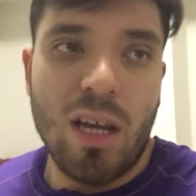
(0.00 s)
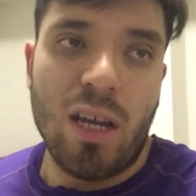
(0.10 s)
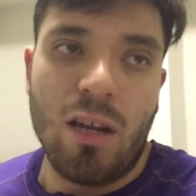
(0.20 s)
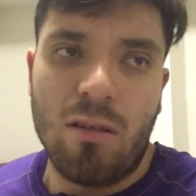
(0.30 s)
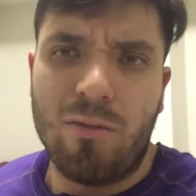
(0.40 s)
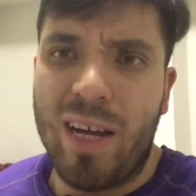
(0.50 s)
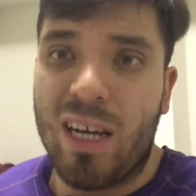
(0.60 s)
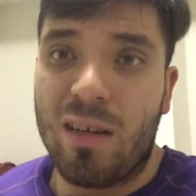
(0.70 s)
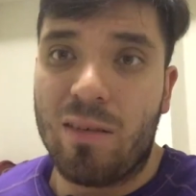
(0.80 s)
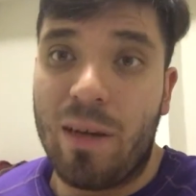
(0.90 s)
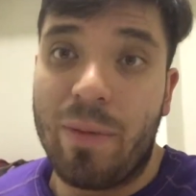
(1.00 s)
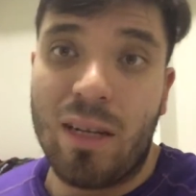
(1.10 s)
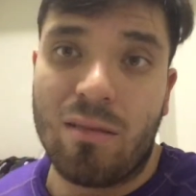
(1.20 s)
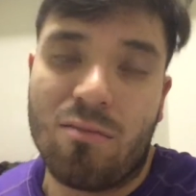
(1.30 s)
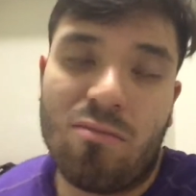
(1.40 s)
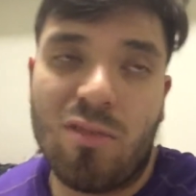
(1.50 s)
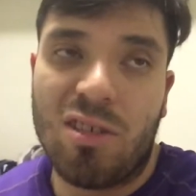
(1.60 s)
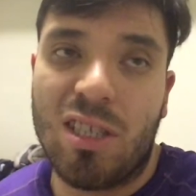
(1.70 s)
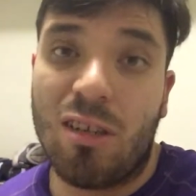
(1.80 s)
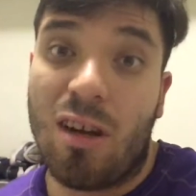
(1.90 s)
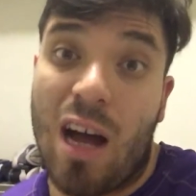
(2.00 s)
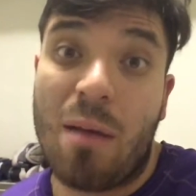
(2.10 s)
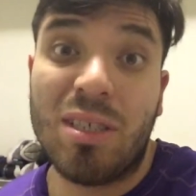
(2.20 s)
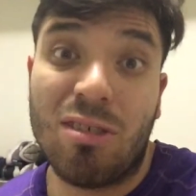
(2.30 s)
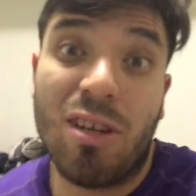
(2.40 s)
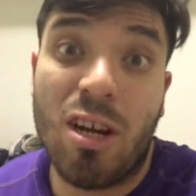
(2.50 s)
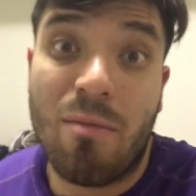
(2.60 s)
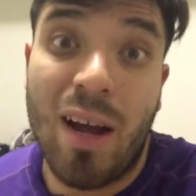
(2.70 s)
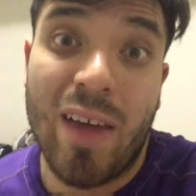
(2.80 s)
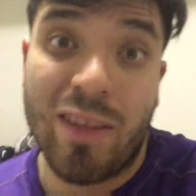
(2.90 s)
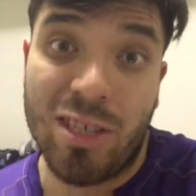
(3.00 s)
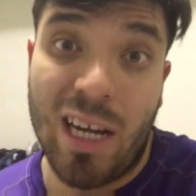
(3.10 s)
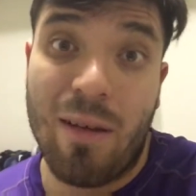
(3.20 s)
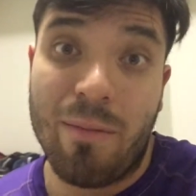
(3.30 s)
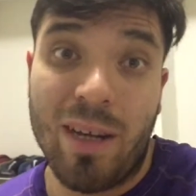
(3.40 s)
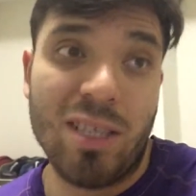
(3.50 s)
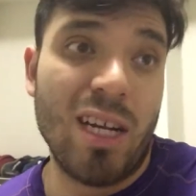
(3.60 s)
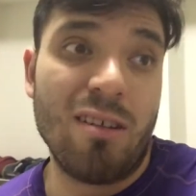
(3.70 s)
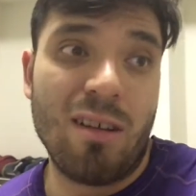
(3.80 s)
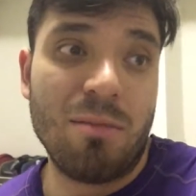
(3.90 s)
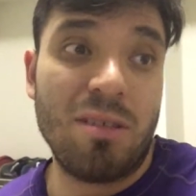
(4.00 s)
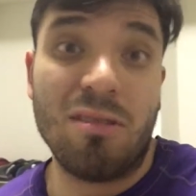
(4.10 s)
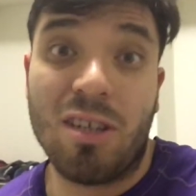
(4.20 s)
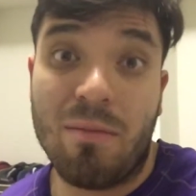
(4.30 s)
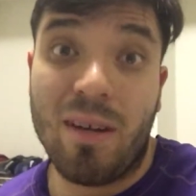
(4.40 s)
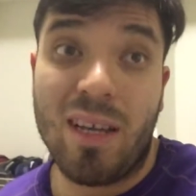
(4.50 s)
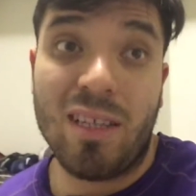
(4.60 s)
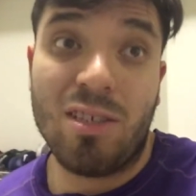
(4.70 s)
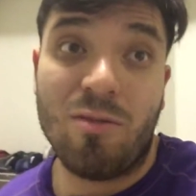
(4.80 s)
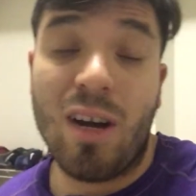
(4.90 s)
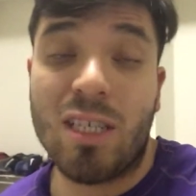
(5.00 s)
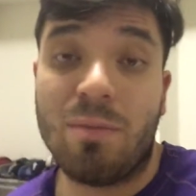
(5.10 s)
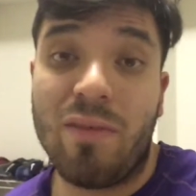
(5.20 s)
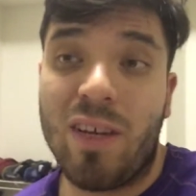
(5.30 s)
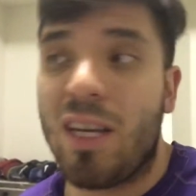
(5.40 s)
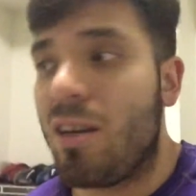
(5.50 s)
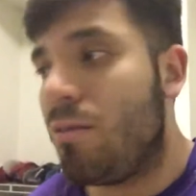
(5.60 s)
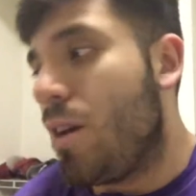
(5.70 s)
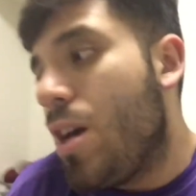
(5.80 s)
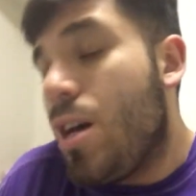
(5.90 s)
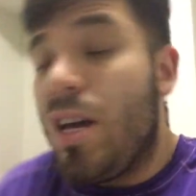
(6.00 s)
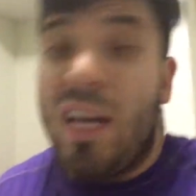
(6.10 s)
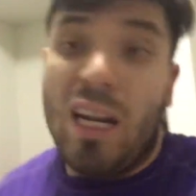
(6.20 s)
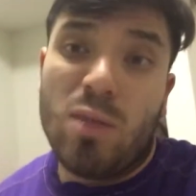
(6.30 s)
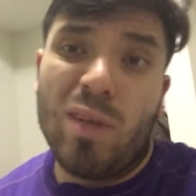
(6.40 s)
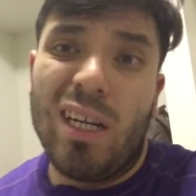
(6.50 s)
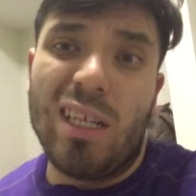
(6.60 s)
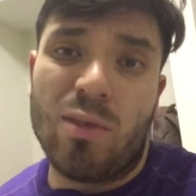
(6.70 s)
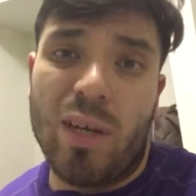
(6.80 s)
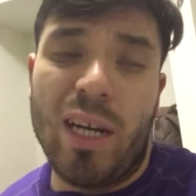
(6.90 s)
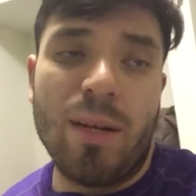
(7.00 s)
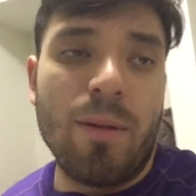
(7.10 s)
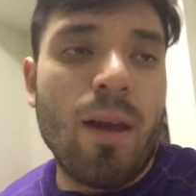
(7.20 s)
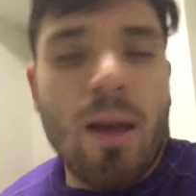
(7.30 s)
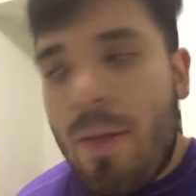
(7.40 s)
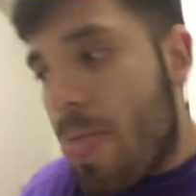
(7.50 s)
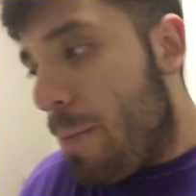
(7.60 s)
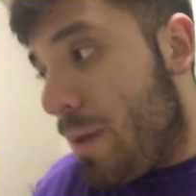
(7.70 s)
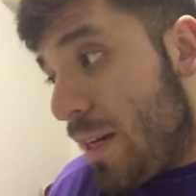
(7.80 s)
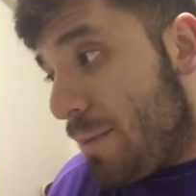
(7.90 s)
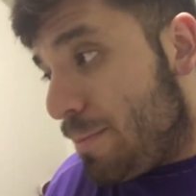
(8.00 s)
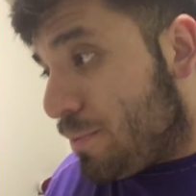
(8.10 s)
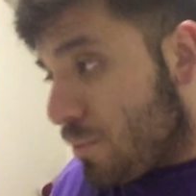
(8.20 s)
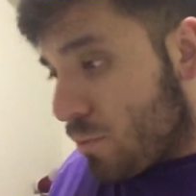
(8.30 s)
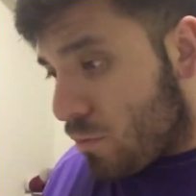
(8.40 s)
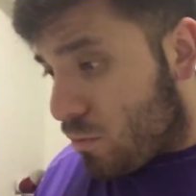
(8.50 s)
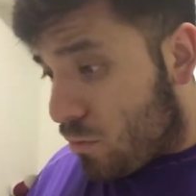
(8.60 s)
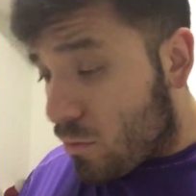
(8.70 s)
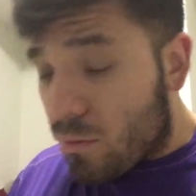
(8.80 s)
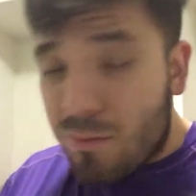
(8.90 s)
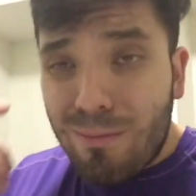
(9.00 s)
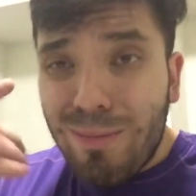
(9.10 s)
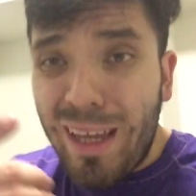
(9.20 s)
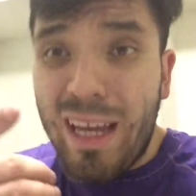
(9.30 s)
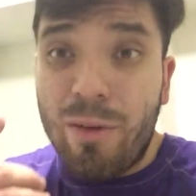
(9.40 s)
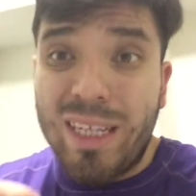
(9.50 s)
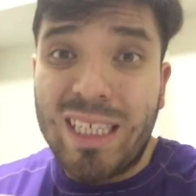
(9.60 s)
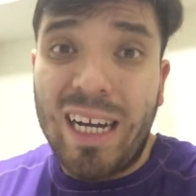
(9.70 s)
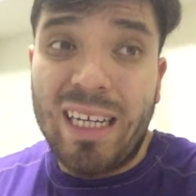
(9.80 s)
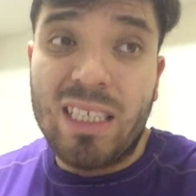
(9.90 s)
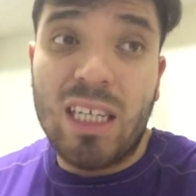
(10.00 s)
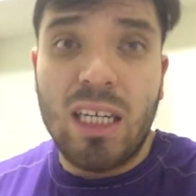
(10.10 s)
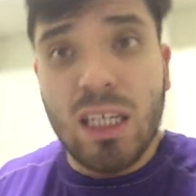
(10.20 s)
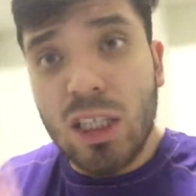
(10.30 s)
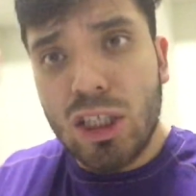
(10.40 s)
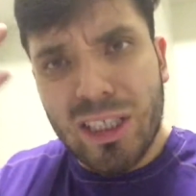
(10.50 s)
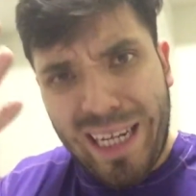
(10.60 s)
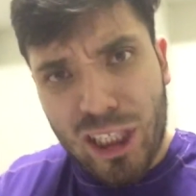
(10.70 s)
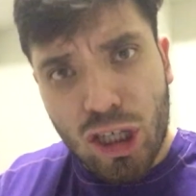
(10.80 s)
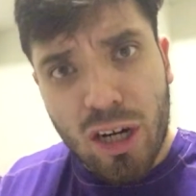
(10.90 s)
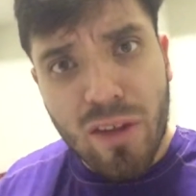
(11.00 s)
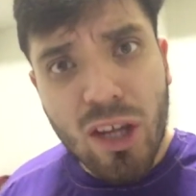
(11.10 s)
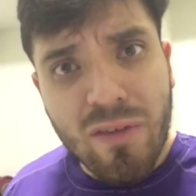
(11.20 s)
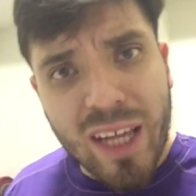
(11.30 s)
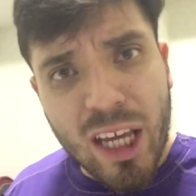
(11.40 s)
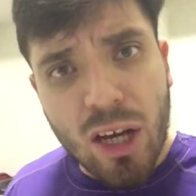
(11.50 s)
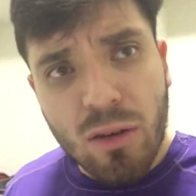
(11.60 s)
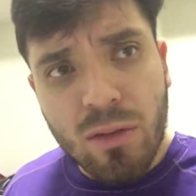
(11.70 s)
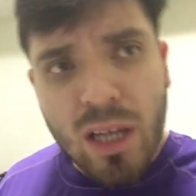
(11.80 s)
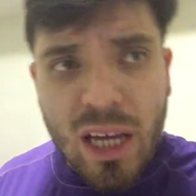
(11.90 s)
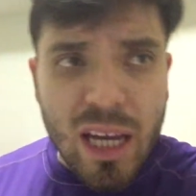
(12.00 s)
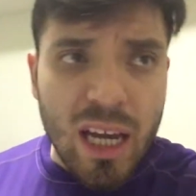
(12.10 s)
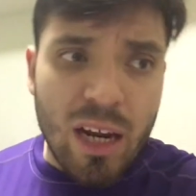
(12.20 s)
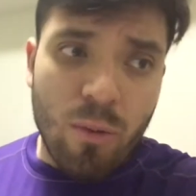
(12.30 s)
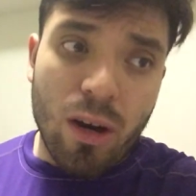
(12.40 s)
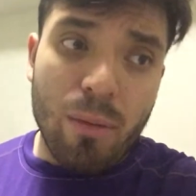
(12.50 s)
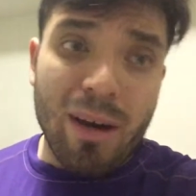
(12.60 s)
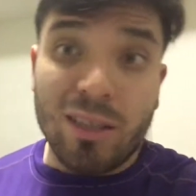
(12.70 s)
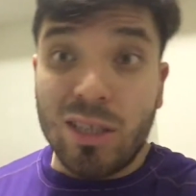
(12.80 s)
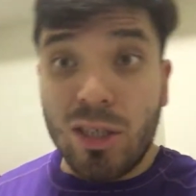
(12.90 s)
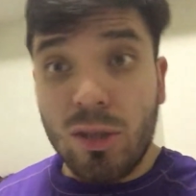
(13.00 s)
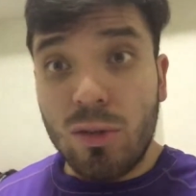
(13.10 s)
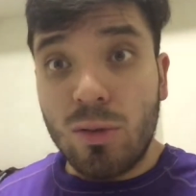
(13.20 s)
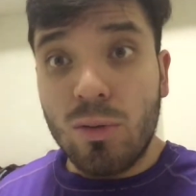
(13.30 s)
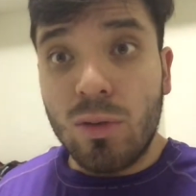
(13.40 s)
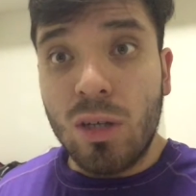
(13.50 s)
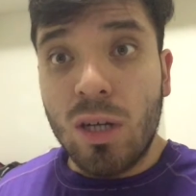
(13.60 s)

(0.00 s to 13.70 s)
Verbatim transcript: you know, like, I mean, you're still, I'm still in your mind that you came to my channel, I'm still in your mind that you watched my video. It is what it is, right? But, anyways, guys, today started a new video, and we're about to do,